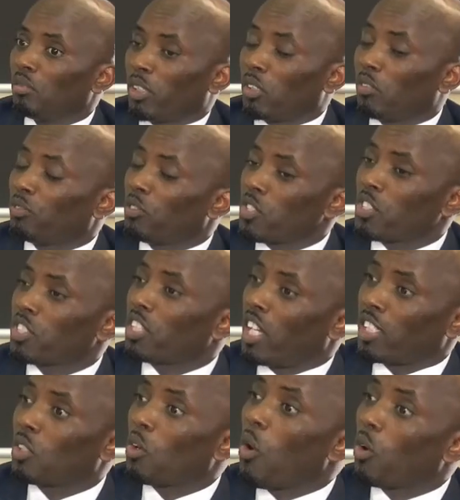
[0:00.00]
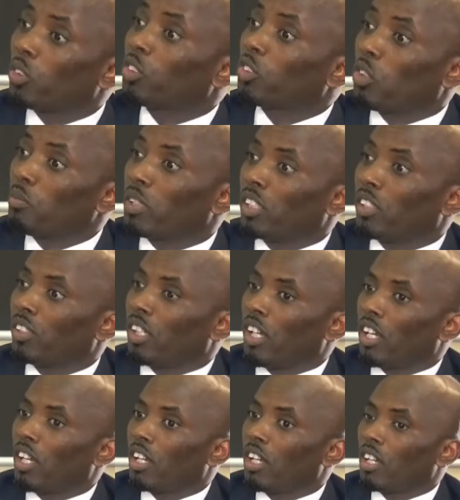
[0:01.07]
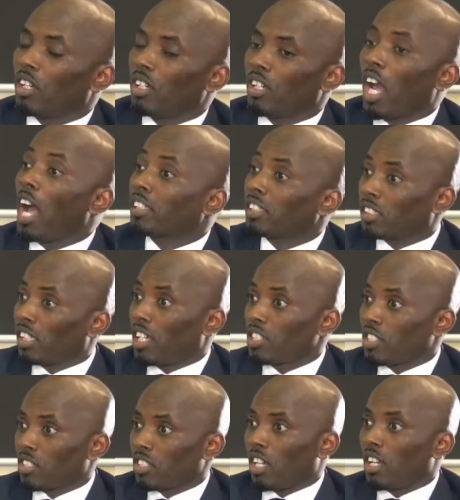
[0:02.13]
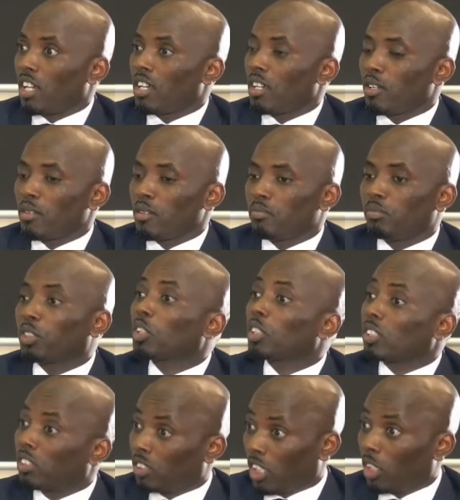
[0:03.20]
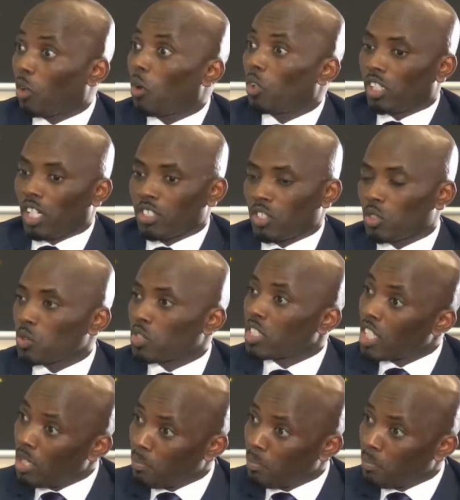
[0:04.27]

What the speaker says: But of course, that calls so many actors, stakeholders to step